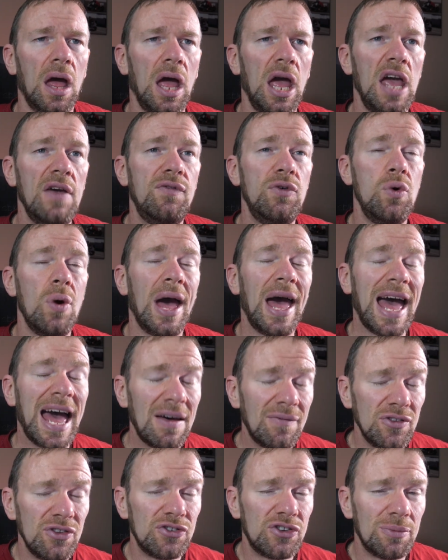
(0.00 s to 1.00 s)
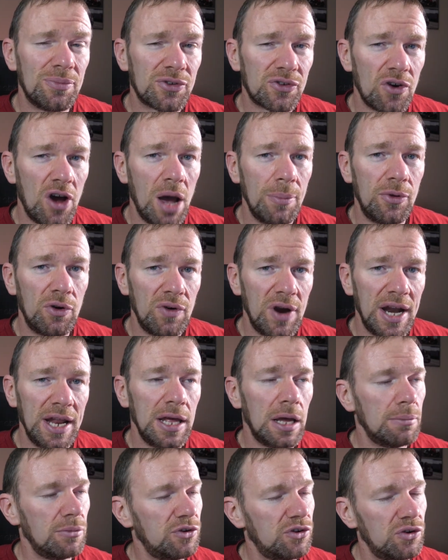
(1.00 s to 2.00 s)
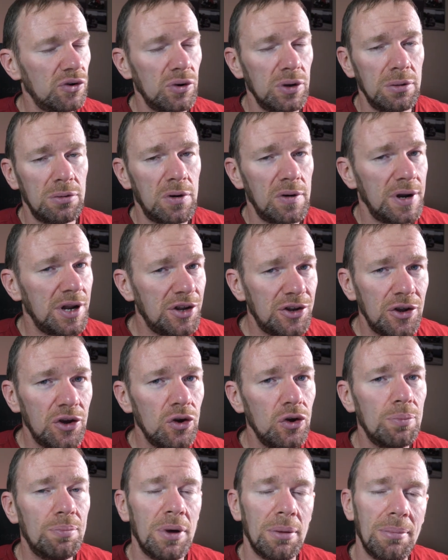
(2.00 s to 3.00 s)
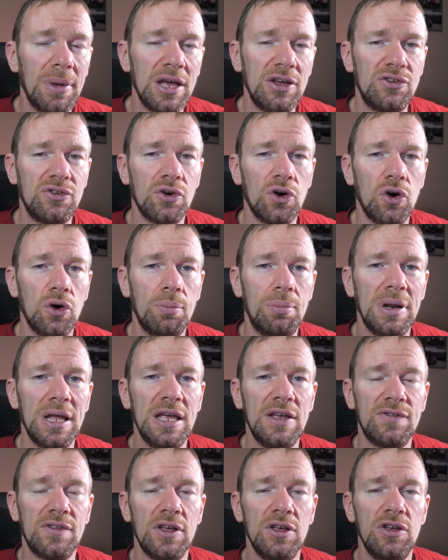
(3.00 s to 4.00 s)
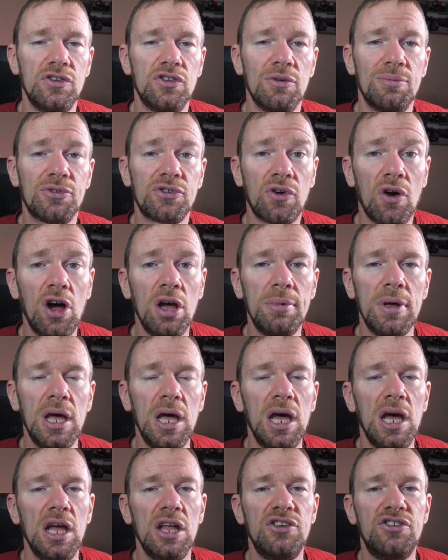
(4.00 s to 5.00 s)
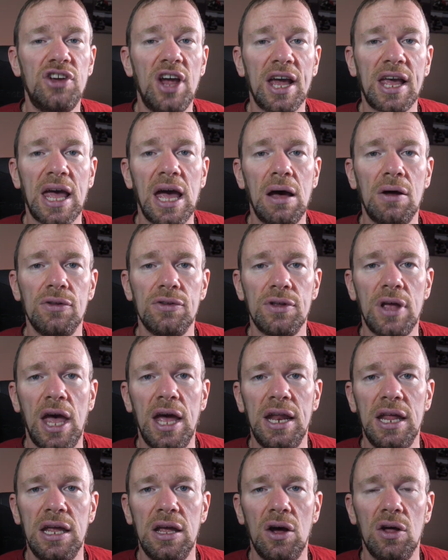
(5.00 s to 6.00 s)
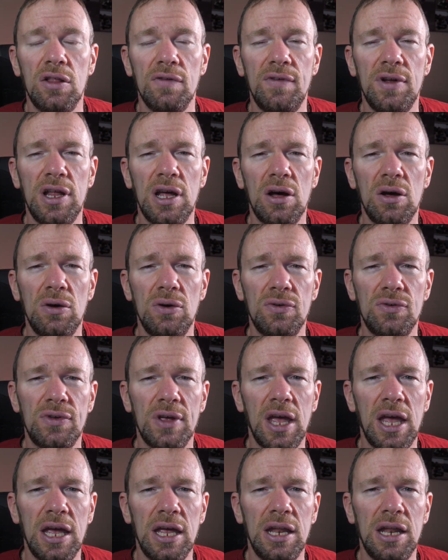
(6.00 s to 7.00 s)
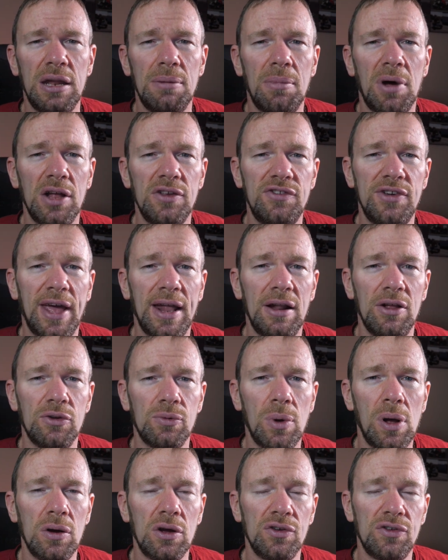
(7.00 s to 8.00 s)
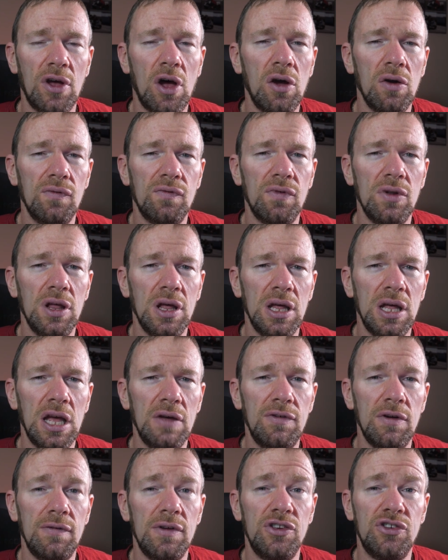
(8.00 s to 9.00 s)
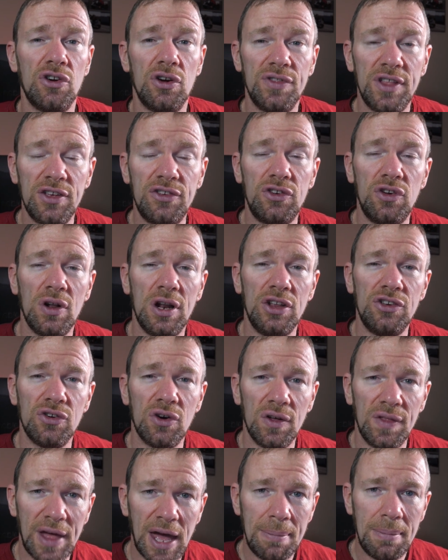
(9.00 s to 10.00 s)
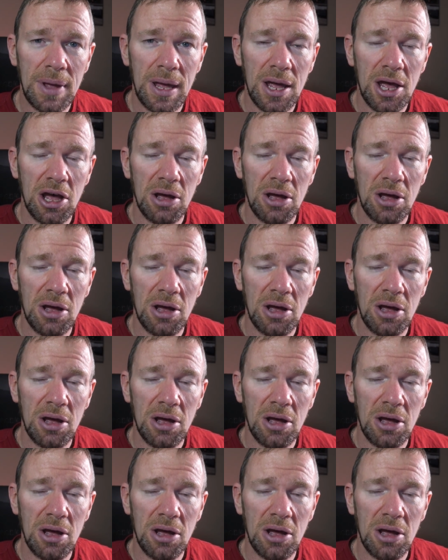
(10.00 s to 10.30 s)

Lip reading: If you haven't subscribed already, I'm sure you already do, but make sure please that you subscribe. Check out any other videos in my channel as well, because hopefully if you've enjoyed this, you'll enjoy them.